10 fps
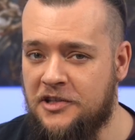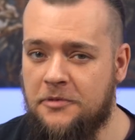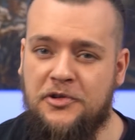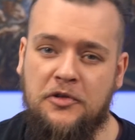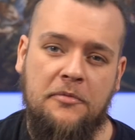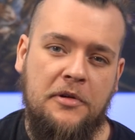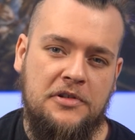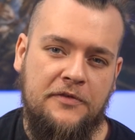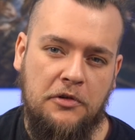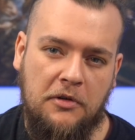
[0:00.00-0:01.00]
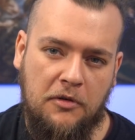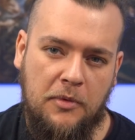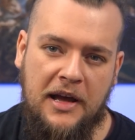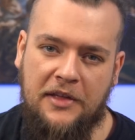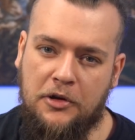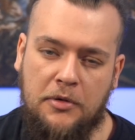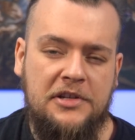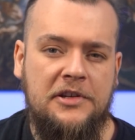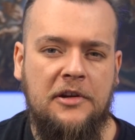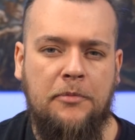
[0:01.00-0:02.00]
As I'm sure most of you are aware, the
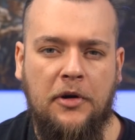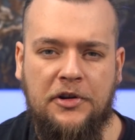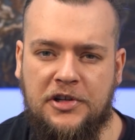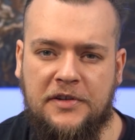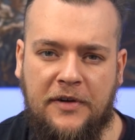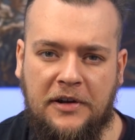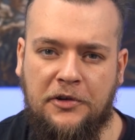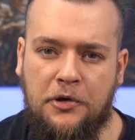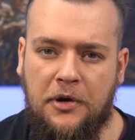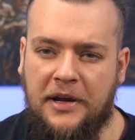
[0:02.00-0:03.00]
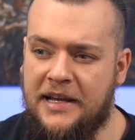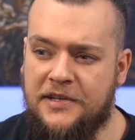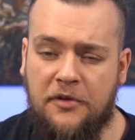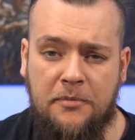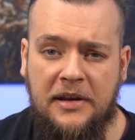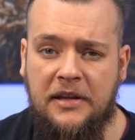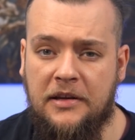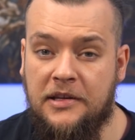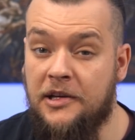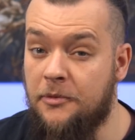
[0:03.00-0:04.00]
Christian apologist Frank Turek has for many
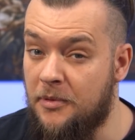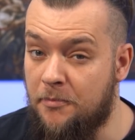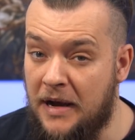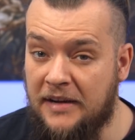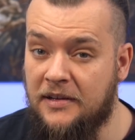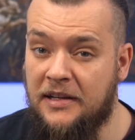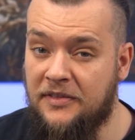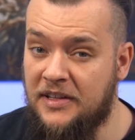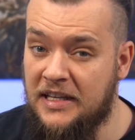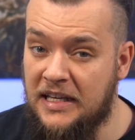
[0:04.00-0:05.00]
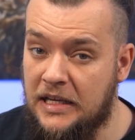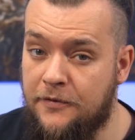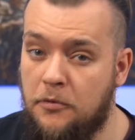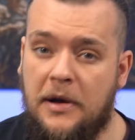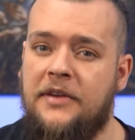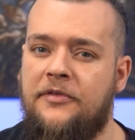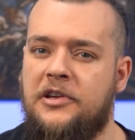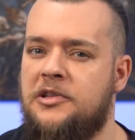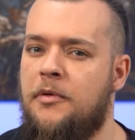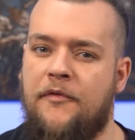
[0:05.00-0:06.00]
a year been battling the evil
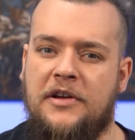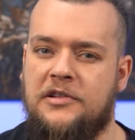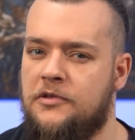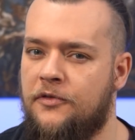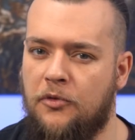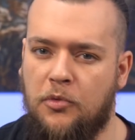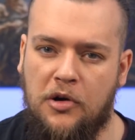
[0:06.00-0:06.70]
atheist professors of the